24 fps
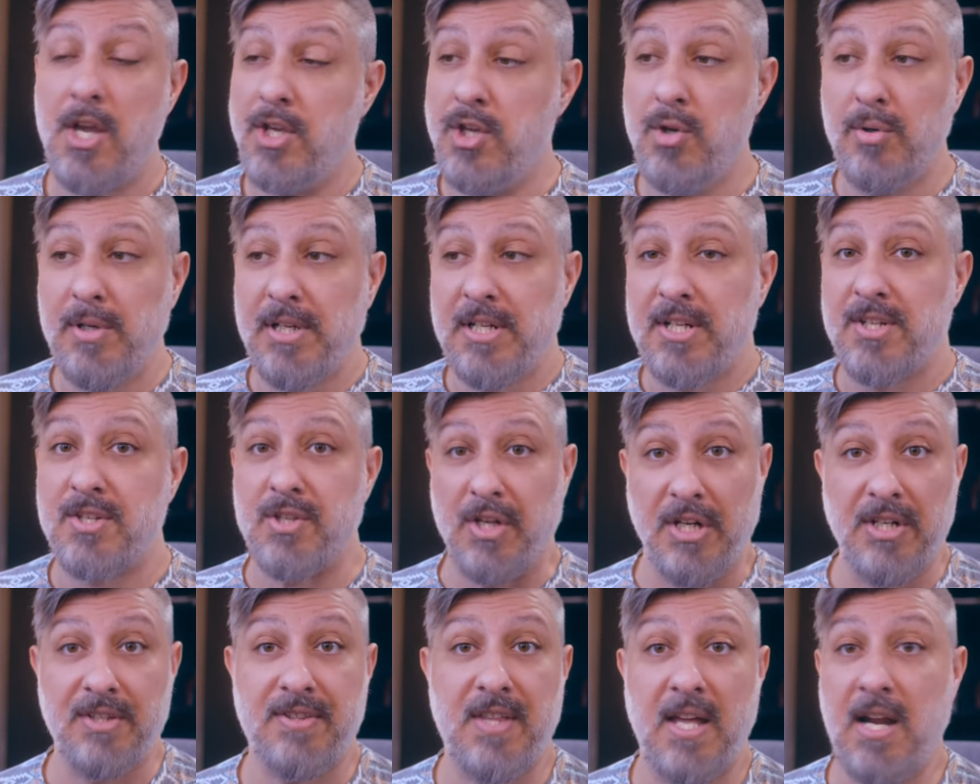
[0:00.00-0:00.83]
You can
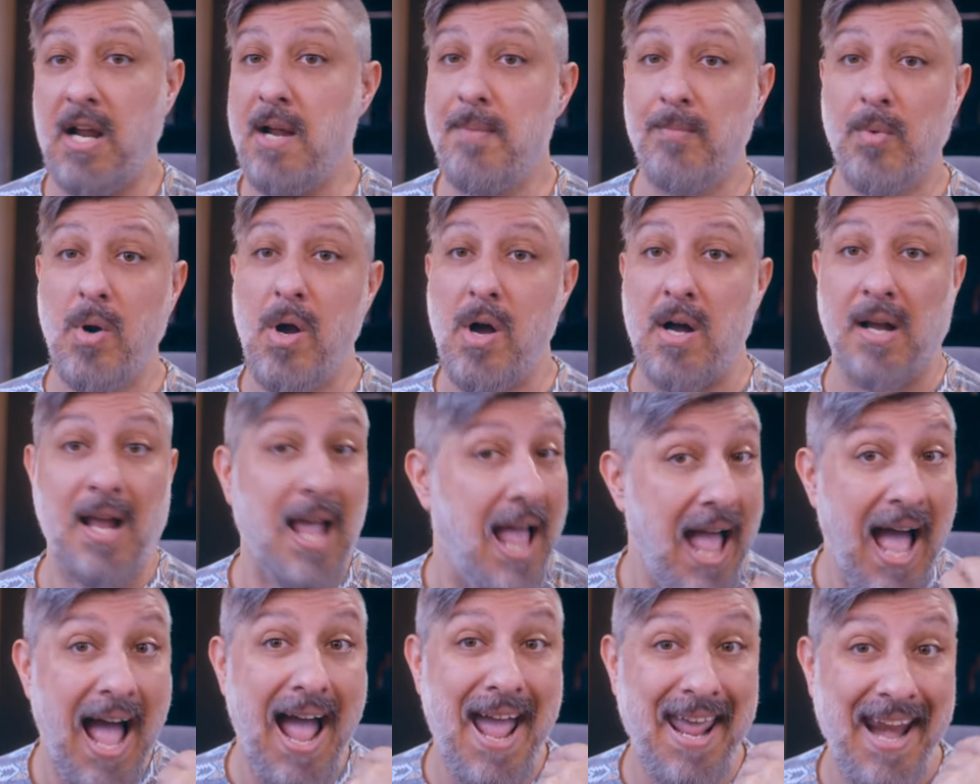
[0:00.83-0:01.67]
assert that I'm wrong.
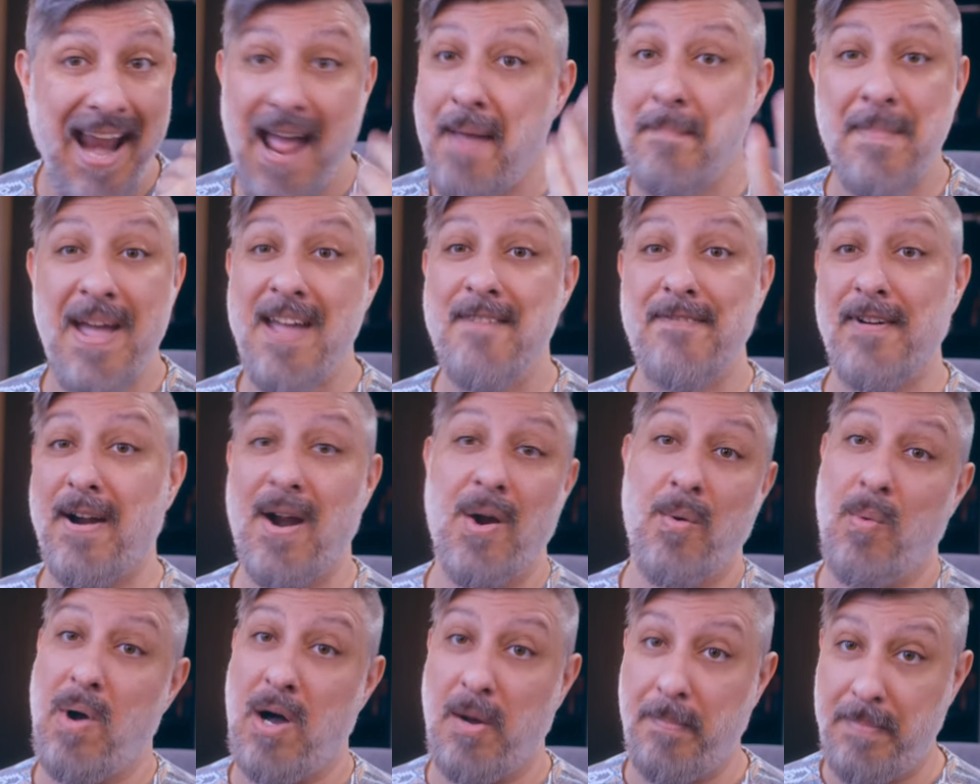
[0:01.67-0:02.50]
And I may
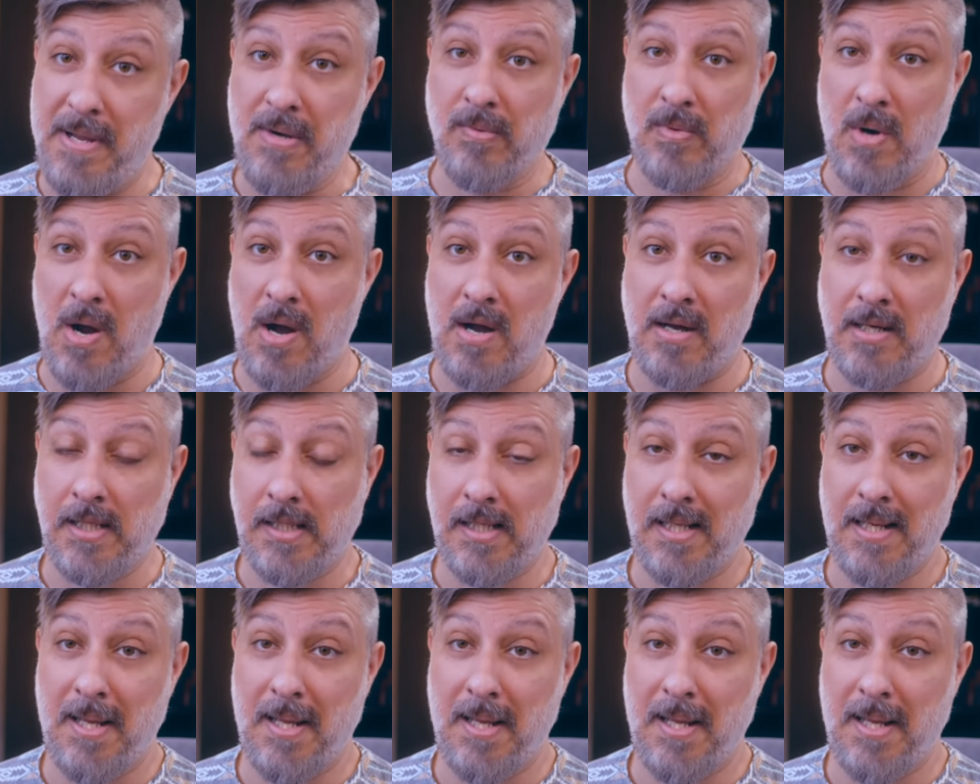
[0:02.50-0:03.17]
very well be wrong.